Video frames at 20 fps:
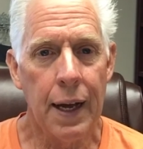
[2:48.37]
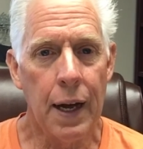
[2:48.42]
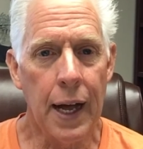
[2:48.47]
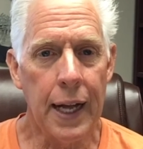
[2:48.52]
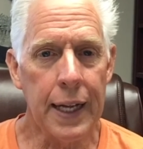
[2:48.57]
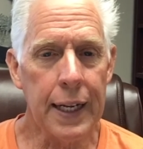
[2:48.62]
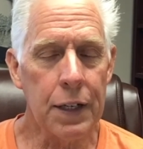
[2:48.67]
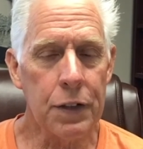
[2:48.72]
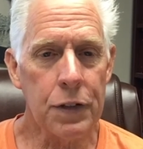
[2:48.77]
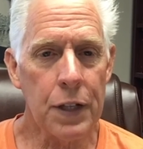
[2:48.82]

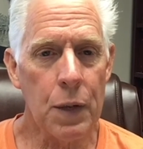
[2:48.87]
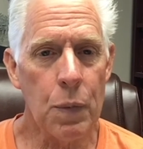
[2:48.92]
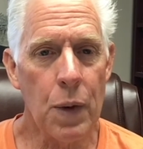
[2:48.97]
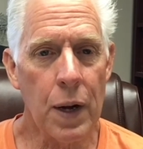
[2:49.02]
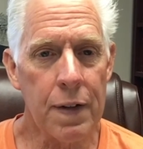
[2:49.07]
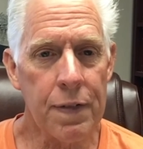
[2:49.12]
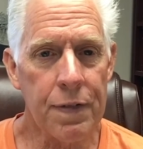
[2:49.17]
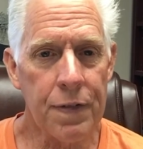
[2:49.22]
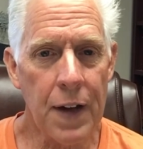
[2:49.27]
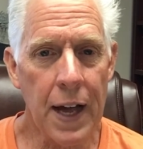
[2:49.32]
I guess they
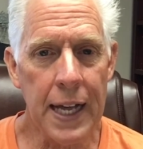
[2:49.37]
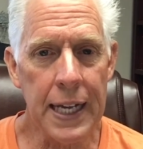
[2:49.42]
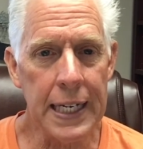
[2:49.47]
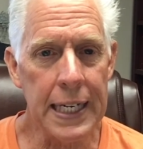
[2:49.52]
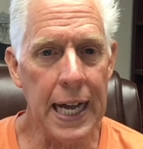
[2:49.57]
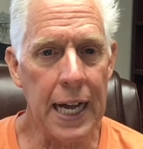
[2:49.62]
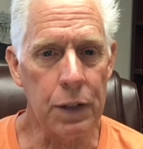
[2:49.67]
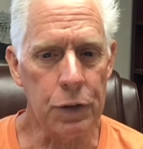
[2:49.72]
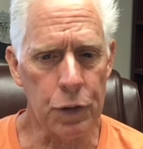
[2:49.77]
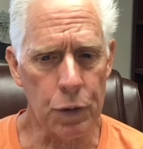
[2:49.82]
want to fight
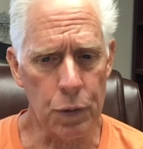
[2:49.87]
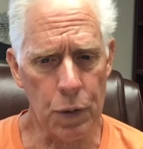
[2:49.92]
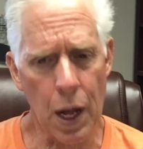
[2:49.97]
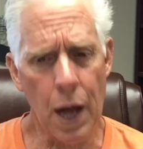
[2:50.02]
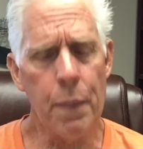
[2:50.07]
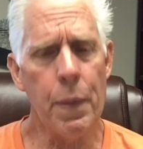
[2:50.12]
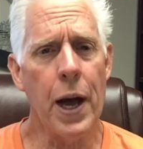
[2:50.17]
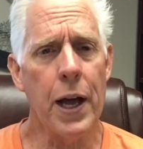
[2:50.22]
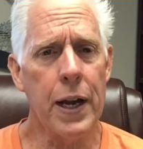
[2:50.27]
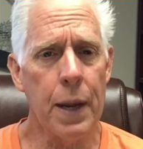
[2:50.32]
now. So
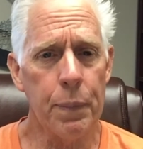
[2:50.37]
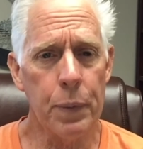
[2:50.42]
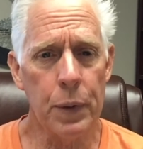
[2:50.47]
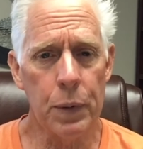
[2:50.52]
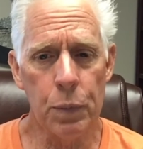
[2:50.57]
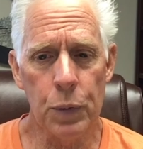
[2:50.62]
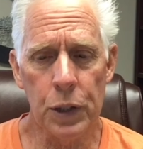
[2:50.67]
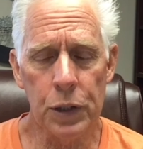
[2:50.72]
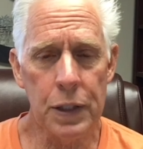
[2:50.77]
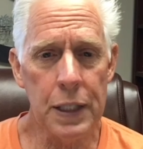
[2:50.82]
come on up
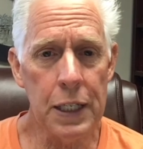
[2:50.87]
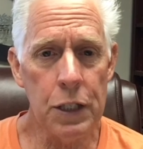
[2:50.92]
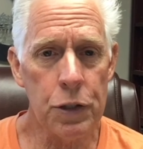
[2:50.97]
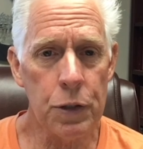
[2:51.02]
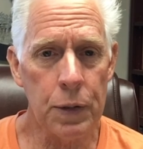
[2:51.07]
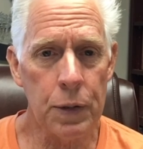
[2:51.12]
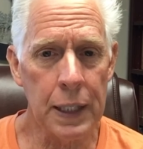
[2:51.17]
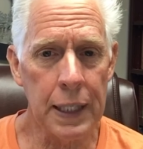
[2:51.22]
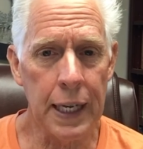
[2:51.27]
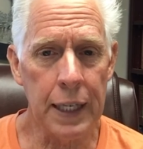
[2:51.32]
and we'll teach
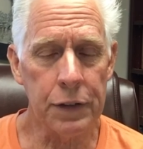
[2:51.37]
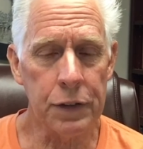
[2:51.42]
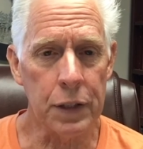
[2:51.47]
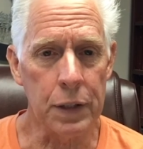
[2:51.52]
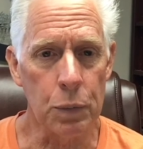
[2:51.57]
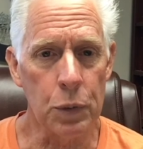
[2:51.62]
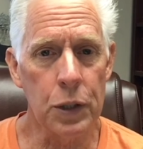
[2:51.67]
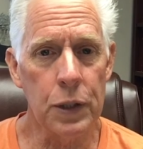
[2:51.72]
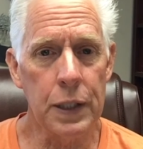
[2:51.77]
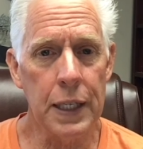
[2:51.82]
you a
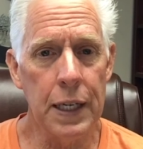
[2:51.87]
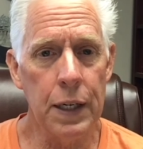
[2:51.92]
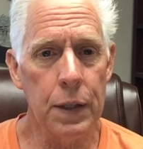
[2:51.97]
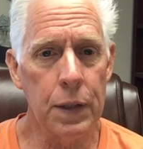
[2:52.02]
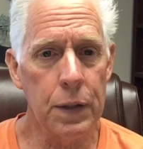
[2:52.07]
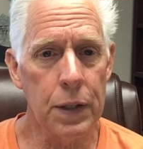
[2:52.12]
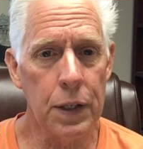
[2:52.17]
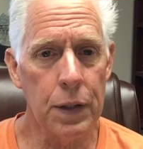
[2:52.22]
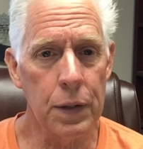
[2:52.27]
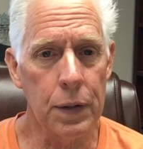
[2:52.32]
lesson. We'll
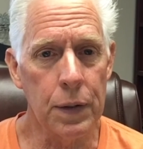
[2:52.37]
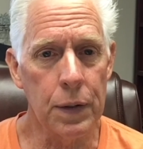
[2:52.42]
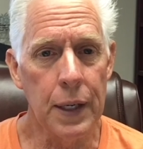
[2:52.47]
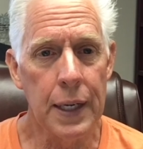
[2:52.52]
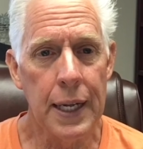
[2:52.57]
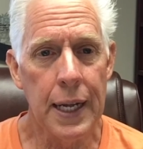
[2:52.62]
kill you."